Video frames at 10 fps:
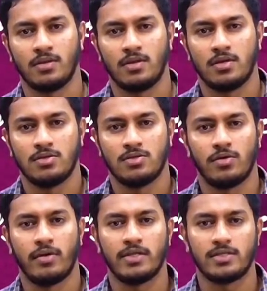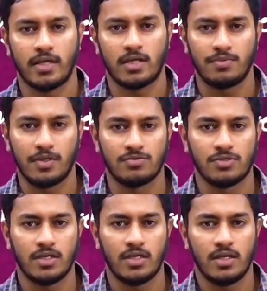So in second
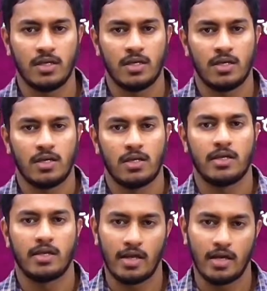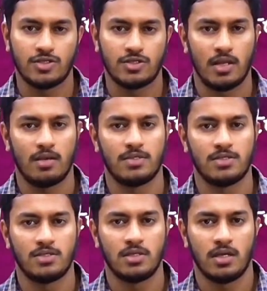PUC, in English
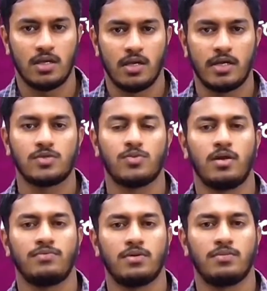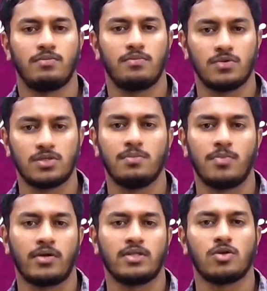syllabus, it is one of the most
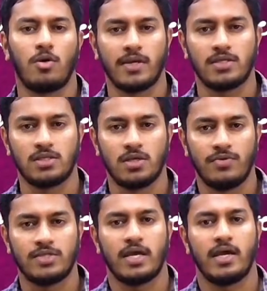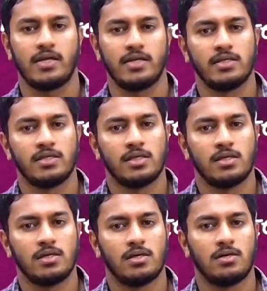important topics which carry
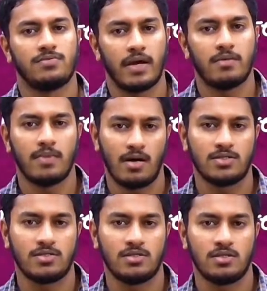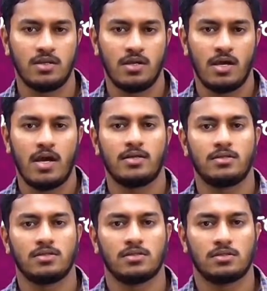5 marks, and
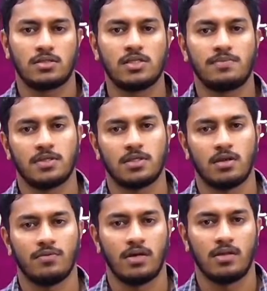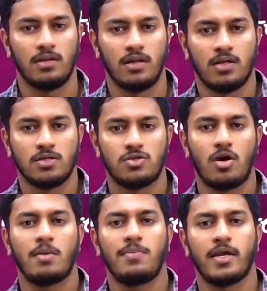this particular one, job
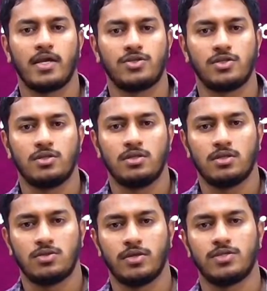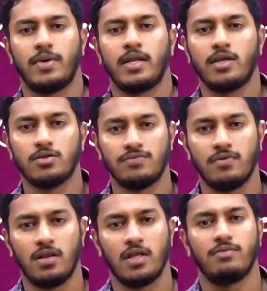application, so it's very useful
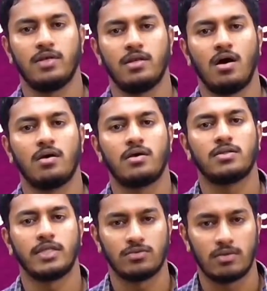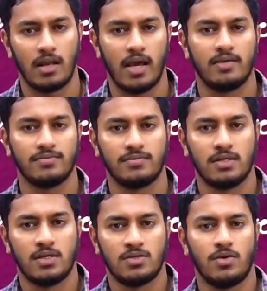even in our day-to-day life.
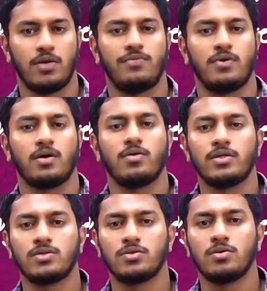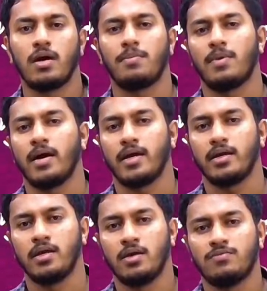So if you are going to apply
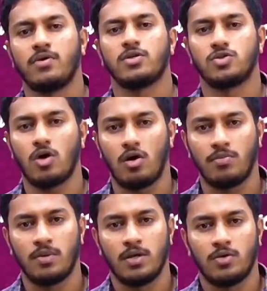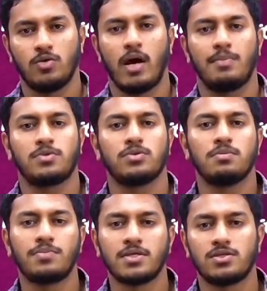for a job, you have to
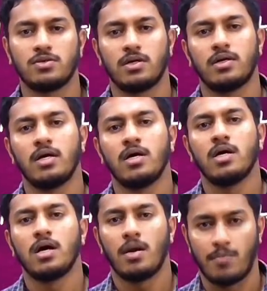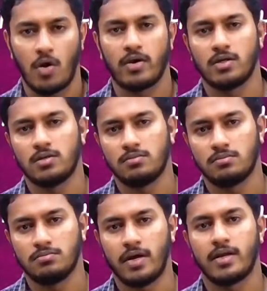impress your employer
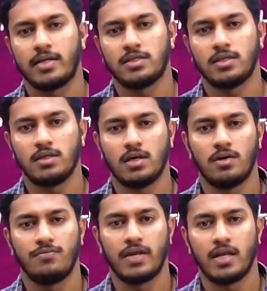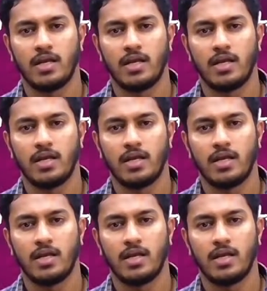by writing a very